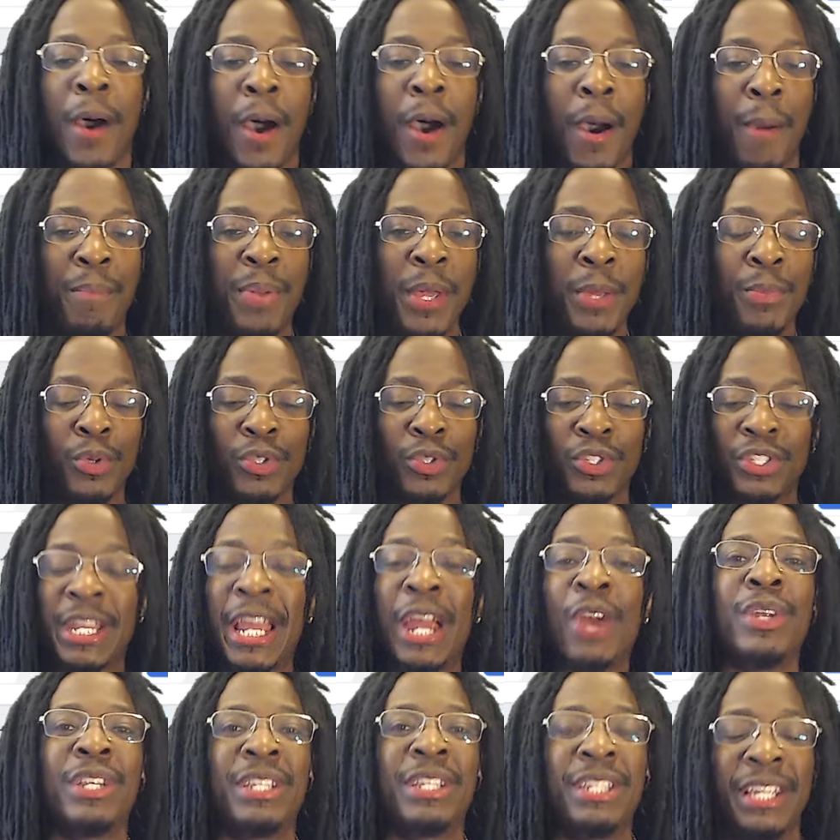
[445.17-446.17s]
people's
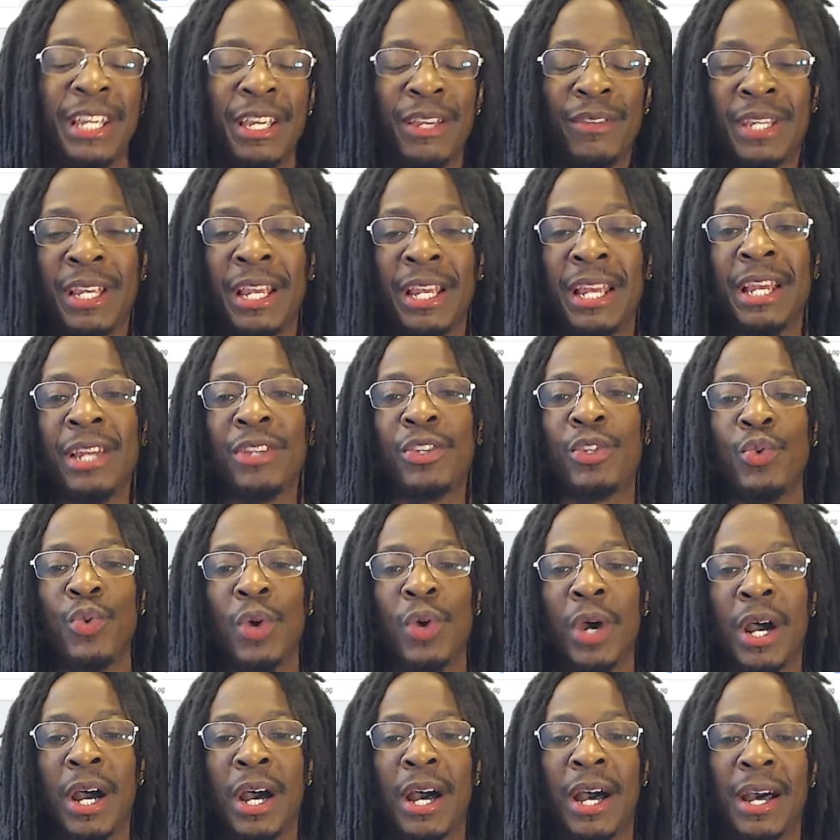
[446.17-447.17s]
narratives
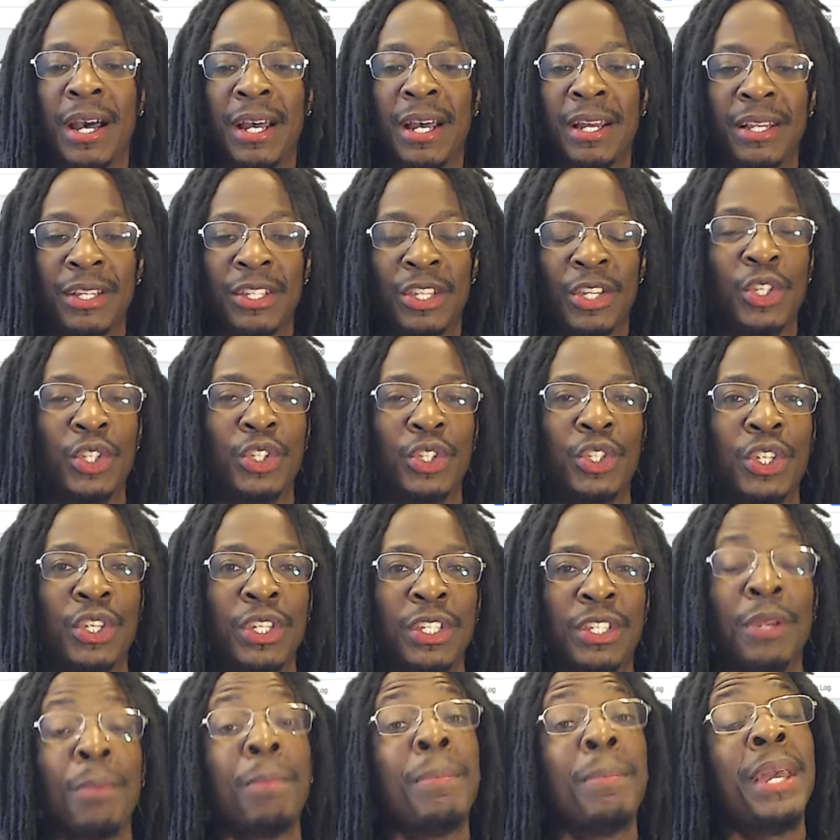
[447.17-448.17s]
to
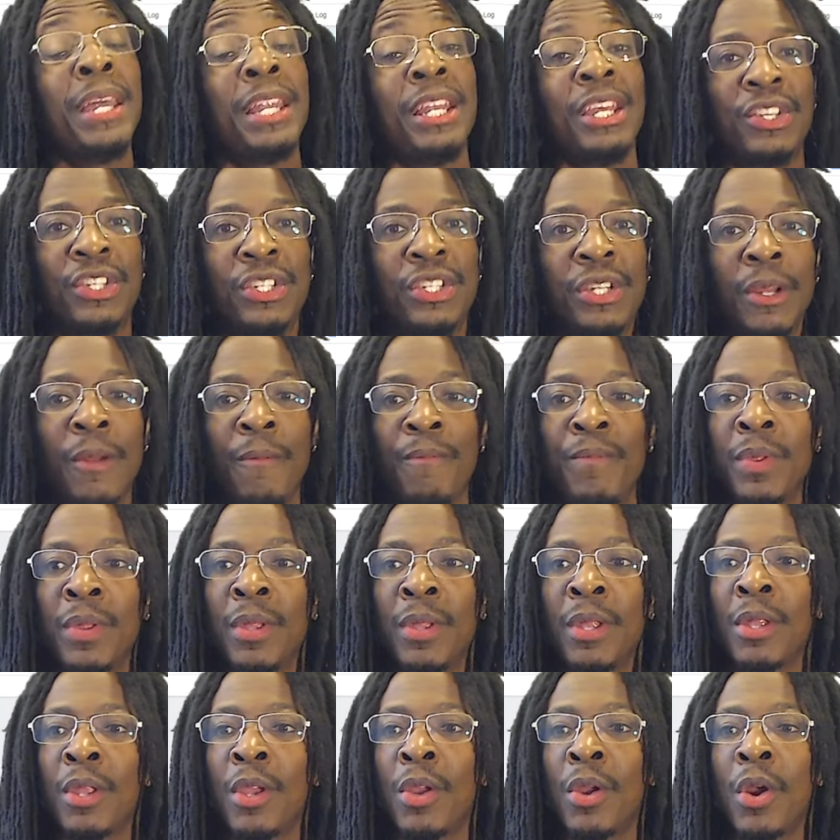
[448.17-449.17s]
diminish
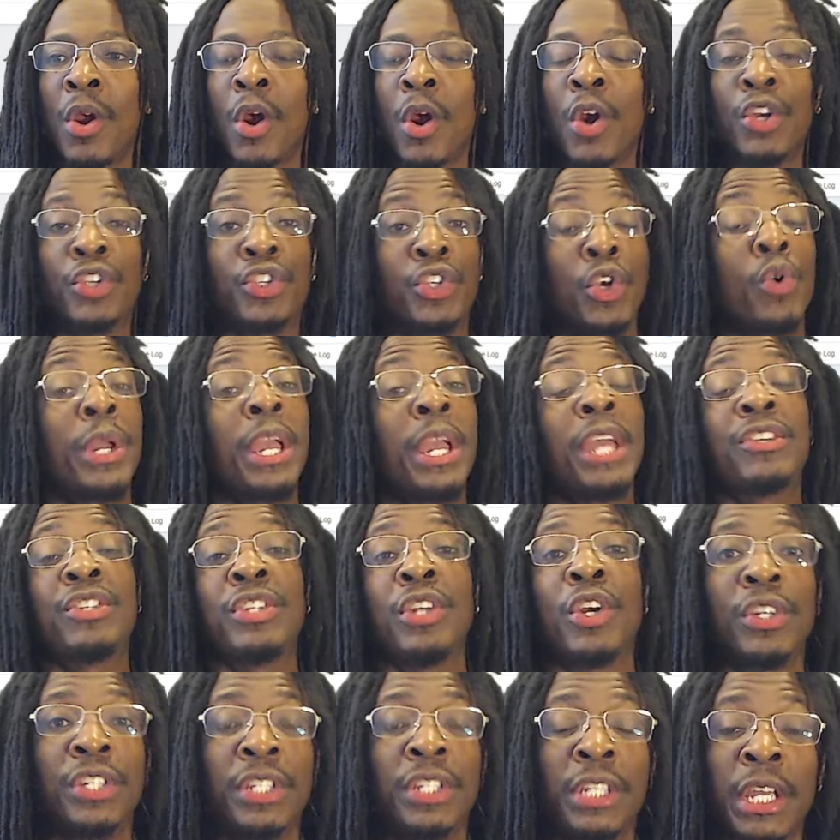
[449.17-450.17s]
her showcasing
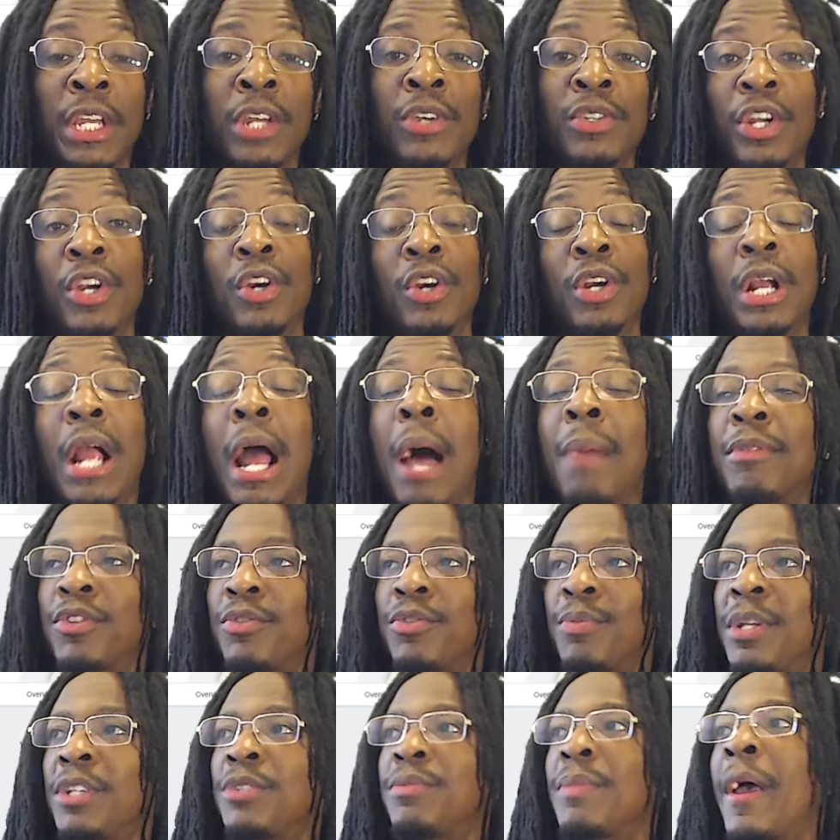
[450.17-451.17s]
her skills and her
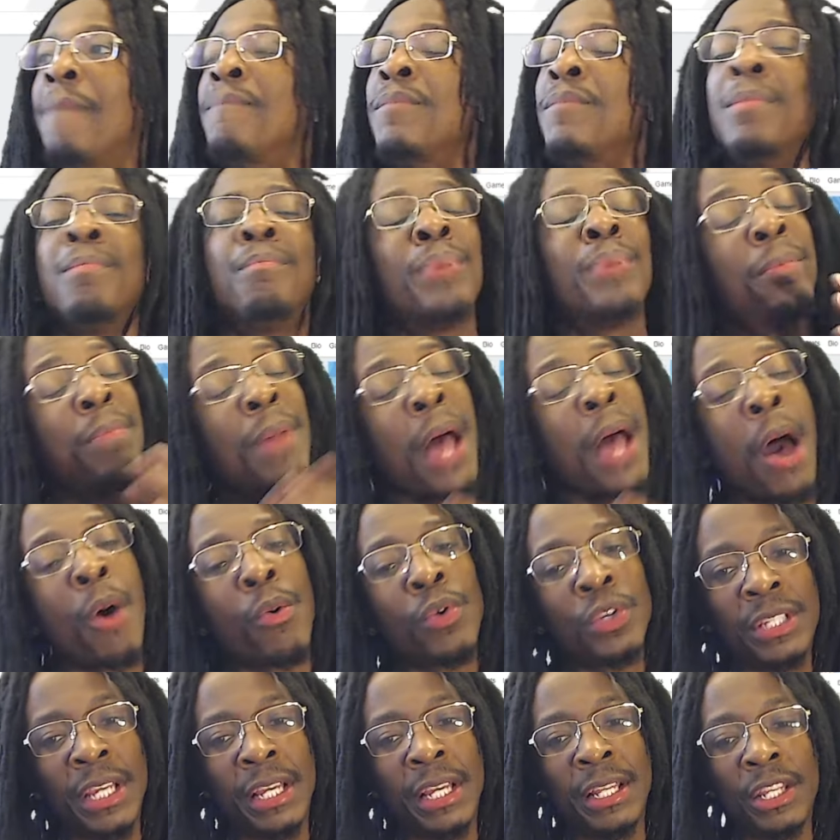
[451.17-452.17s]
accomplishments, man. But I will
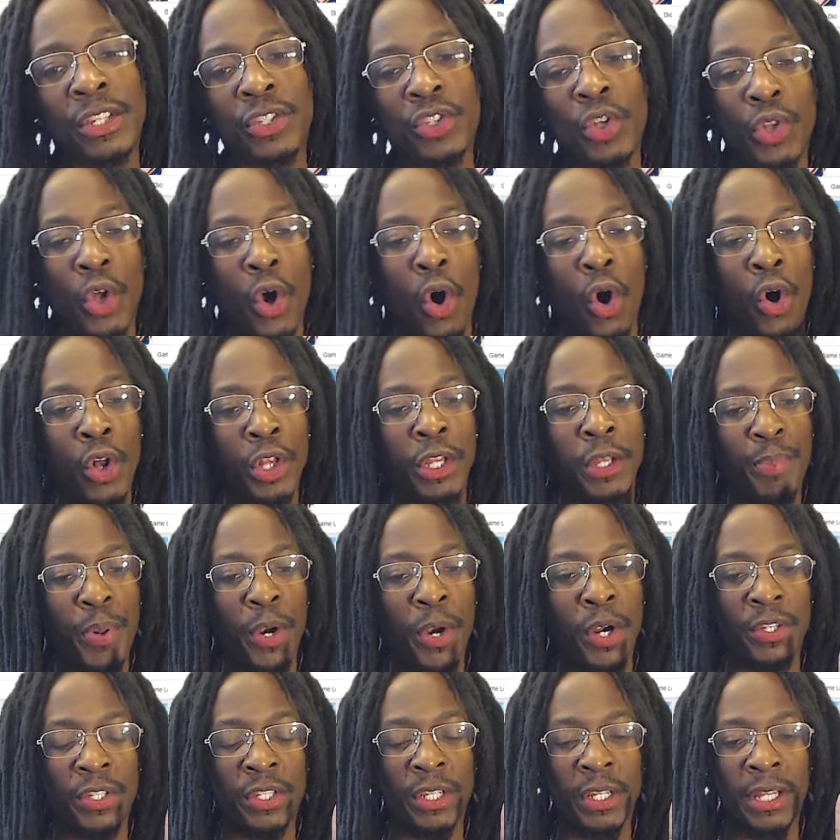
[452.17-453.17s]
say this though, the only
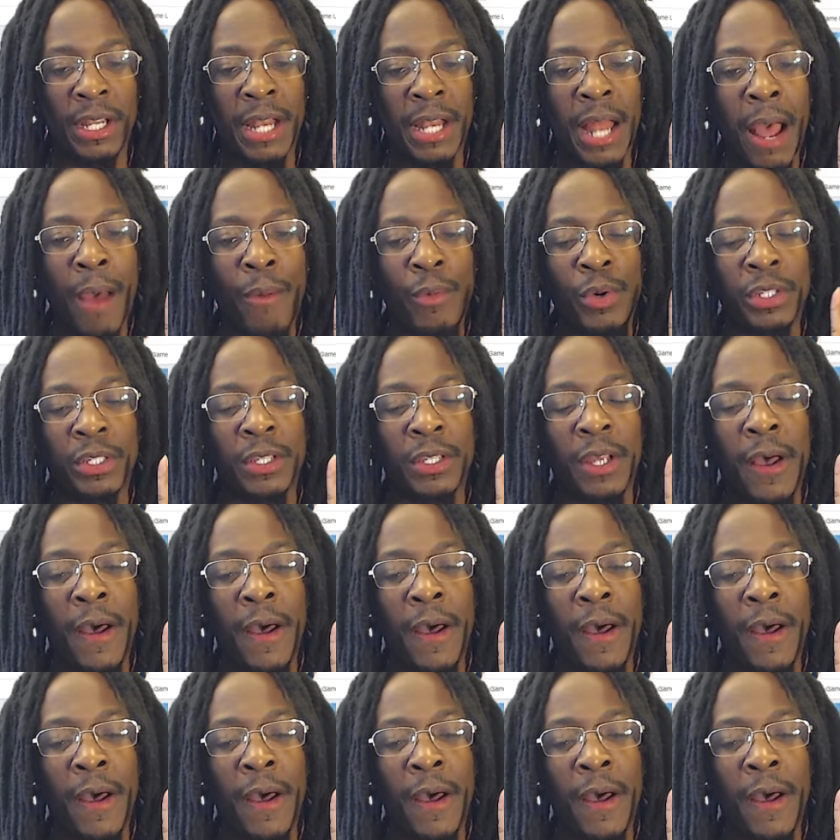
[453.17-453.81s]
person that I was